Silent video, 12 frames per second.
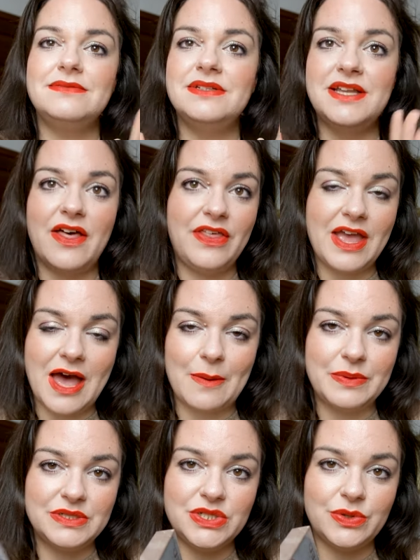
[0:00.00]
nothing
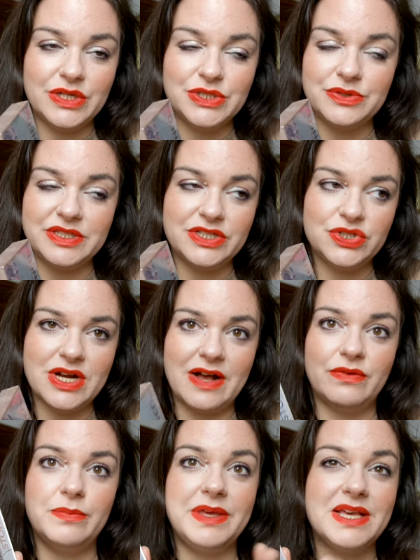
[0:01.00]
happened to it during the
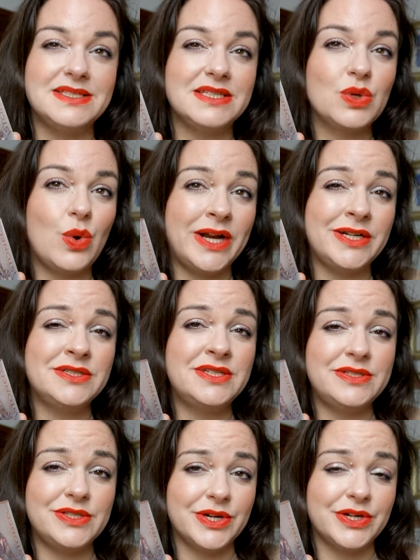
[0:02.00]
travel because it's quite a
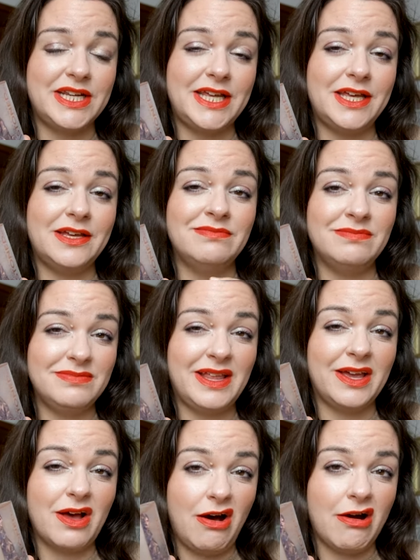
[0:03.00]
sturdy
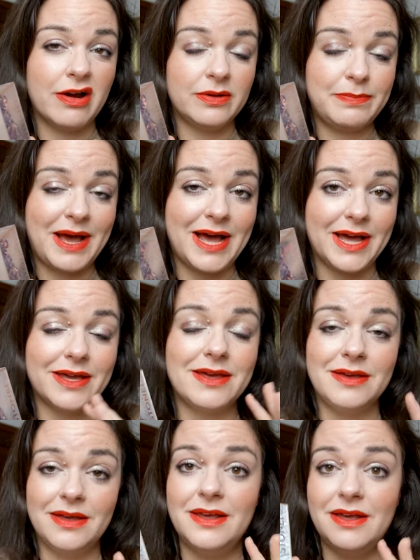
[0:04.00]
like hard pack